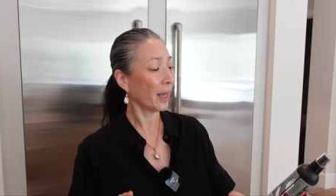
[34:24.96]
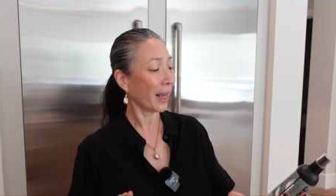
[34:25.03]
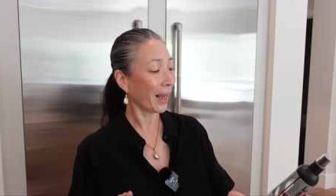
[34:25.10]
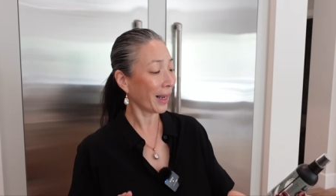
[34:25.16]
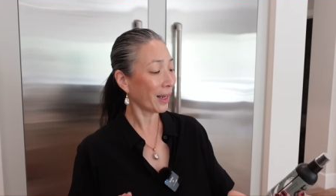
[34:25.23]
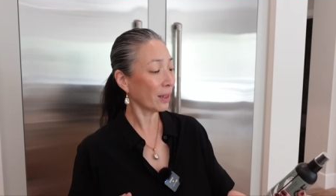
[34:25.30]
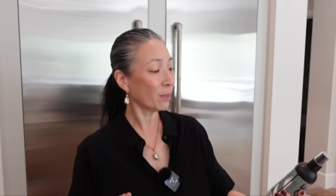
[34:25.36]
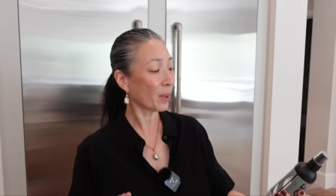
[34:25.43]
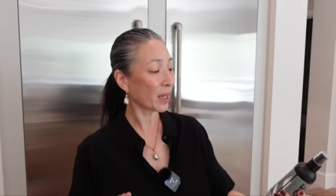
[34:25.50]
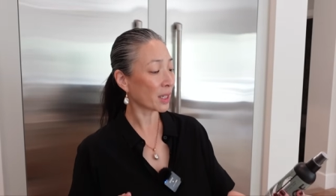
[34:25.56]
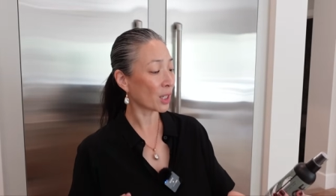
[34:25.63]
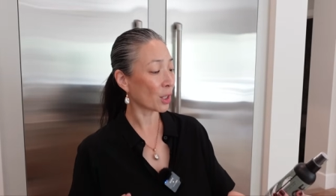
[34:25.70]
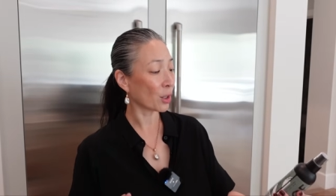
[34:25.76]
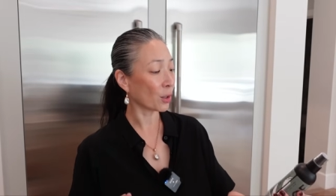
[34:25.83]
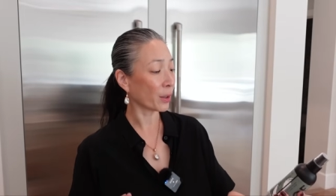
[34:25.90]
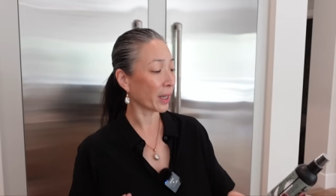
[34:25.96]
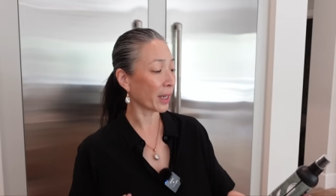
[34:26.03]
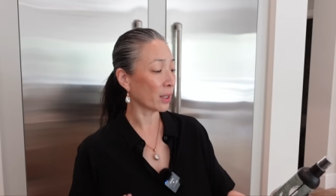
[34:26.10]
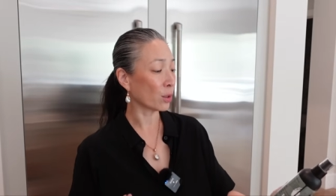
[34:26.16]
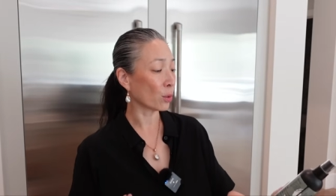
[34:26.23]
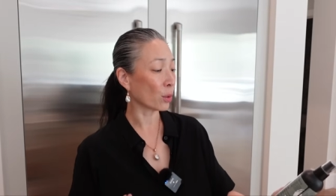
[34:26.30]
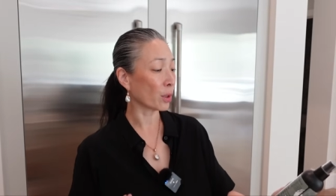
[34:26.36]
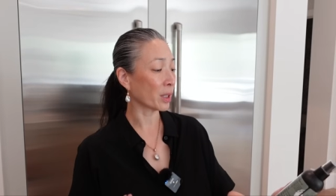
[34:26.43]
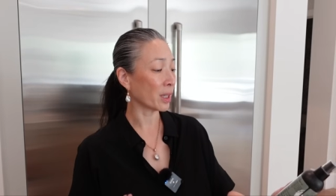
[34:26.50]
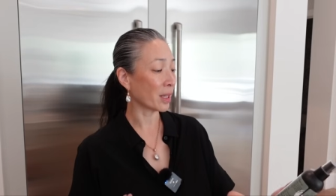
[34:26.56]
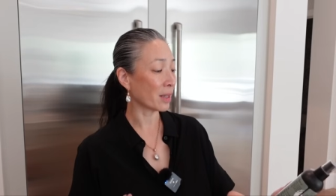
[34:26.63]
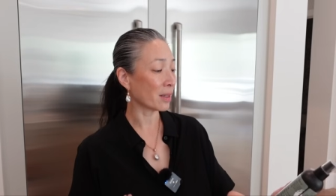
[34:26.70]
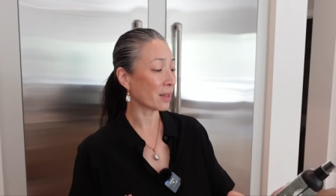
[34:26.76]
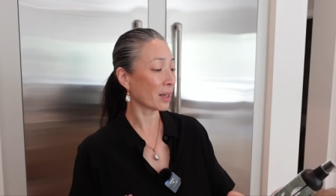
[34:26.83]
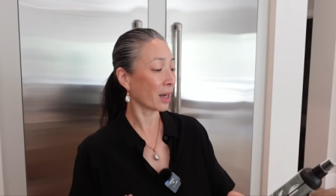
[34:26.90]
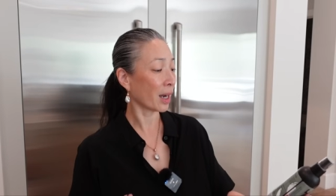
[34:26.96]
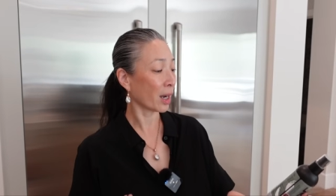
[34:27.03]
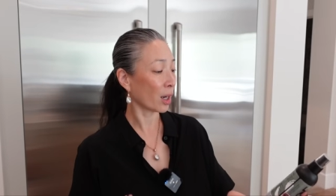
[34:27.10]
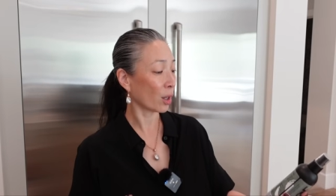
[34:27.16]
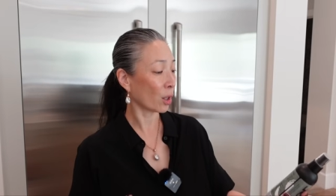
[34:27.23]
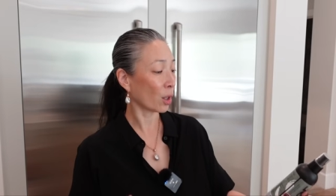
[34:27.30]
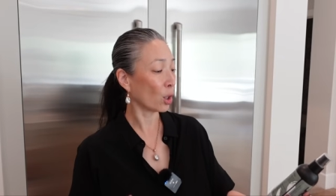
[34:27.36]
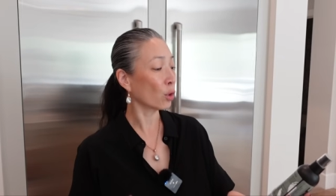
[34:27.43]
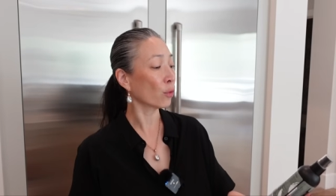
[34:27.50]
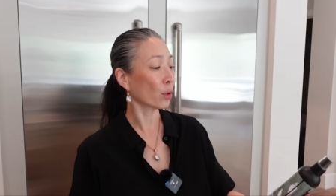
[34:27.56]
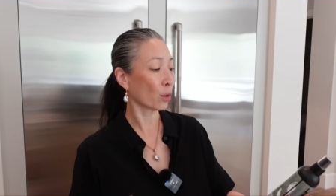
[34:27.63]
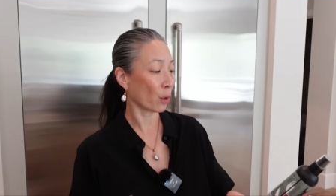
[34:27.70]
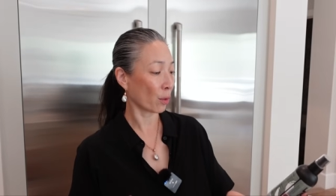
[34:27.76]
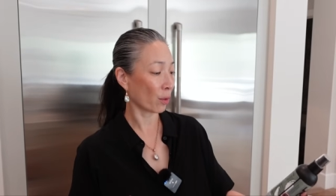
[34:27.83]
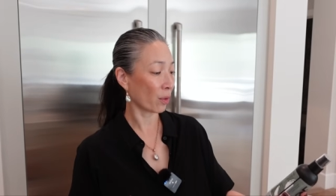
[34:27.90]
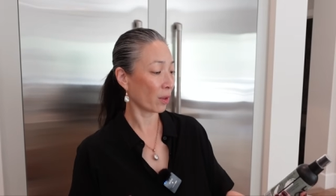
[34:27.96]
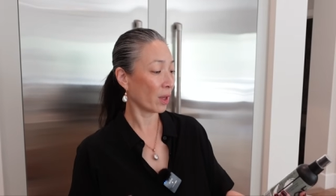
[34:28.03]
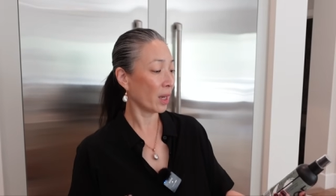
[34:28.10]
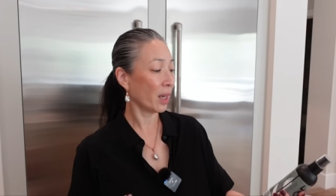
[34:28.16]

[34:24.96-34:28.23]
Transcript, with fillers: and bacterial and or yeast overgrowth.